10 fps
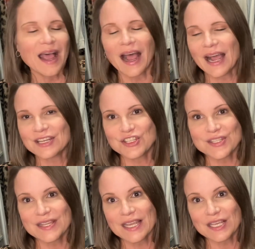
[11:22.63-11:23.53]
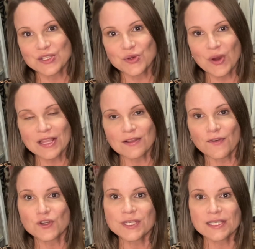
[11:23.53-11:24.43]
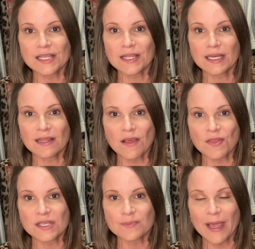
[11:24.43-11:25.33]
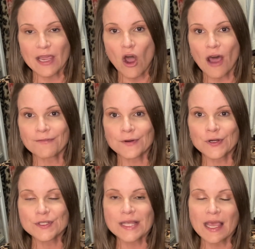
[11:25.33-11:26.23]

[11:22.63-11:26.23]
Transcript: I just think it's great, the versatility that this bag offers,